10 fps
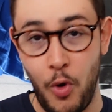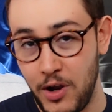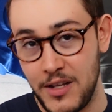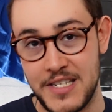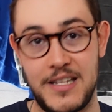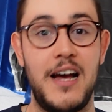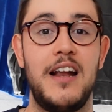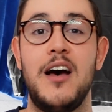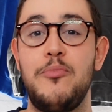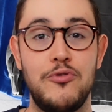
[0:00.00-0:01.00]
Orglis
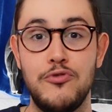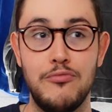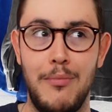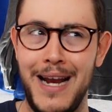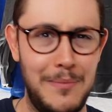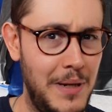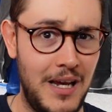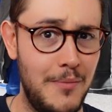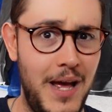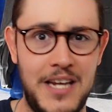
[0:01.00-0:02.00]
lineup, who might
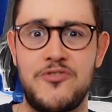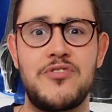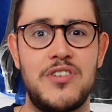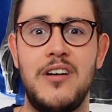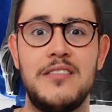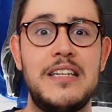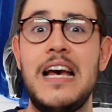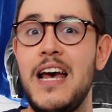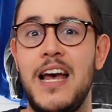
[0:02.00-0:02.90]
become Extra Salt.